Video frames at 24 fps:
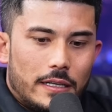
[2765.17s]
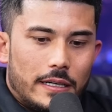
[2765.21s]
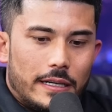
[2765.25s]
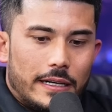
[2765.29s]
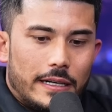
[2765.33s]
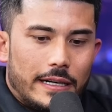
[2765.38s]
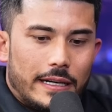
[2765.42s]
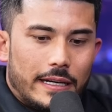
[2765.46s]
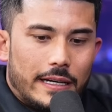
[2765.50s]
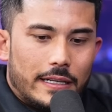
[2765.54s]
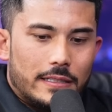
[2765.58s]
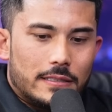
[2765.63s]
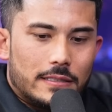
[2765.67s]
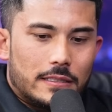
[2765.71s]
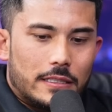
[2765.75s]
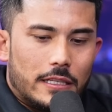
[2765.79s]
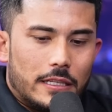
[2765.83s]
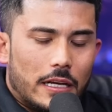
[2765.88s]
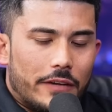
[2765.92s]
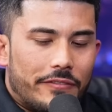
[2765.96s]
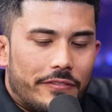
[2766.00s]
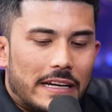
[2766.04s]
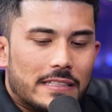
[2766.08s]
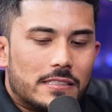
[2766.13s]
And, you
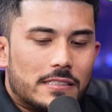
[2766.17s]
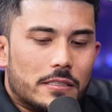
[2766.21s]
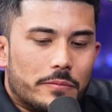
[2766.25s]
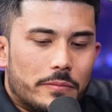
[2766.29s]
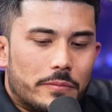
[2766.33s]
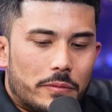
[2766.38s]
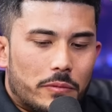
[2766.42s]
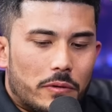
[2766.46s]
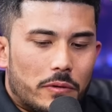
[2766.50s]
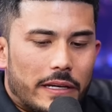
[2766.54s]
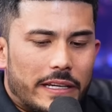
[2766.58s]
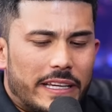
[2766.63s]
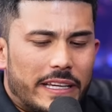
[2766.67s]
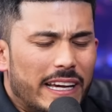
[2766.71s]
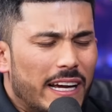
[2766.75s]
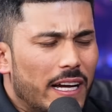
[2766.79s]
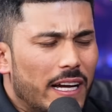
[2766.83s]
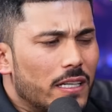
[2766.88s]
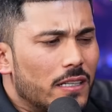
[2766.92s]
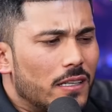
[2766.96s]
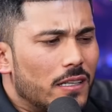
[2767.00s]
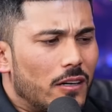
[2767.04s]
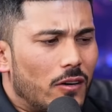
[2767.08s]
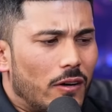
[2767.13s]
know, I've had some people who are like, yeah,
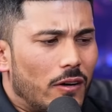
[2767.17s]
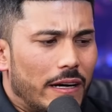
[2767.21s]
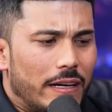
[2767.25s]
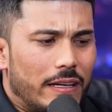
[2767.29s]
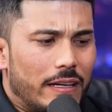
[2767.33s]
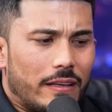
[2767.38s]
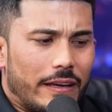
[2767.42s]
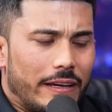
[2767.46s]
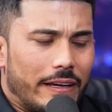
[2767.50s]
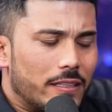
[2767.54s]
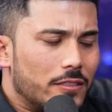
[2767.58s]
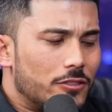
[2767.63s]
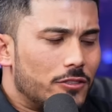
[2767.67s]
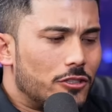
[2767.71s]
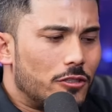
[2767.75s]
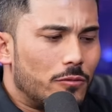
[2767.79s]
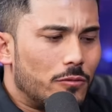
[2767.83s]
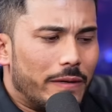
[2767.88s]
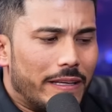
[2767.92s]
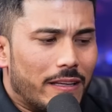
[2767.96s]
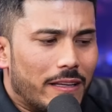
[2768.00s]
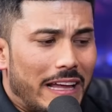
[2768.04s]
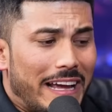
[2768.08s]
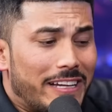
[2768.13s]
you know, like, should
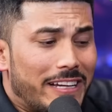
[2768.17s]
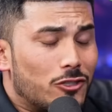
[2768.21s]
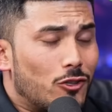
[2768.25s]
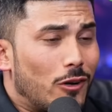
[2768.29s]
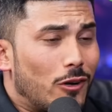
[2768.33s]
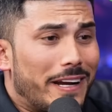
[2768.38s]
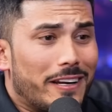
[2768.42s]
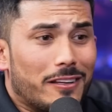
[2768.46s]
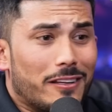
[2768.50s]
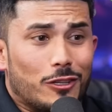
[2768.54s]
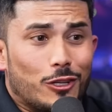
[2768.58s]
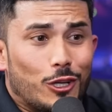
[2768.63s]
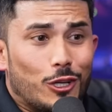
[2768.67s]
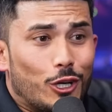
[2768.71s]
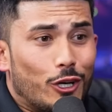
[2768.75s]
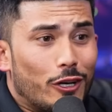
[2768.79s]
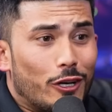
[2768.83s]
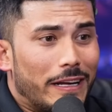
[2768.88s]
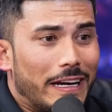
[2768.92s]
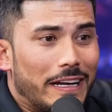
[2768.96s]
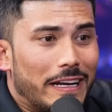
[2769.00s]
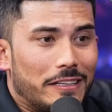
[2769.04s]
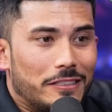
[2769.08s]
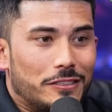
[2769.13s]
we, like, try to
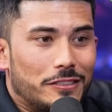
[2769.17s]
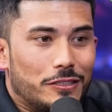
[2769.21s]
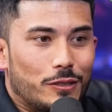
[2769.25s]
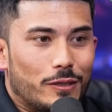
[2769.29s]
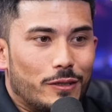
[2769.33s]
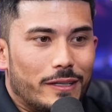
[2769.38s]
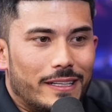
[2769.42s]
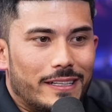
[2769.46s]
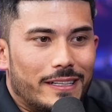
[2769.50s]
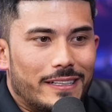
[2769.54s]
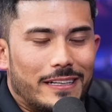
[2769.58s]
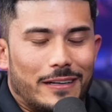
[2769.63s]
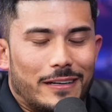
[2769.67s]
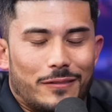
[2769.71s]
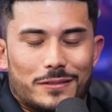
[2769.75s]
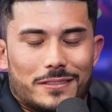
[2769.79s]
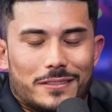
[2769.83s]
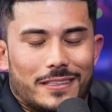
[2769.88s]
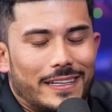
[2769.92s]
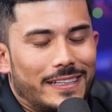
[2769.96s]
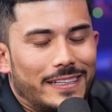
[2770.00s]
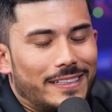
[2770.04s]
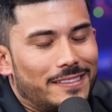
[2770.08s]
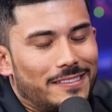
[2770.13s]
learn how to do it? And I was
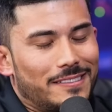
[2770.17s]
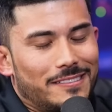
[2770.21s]
like,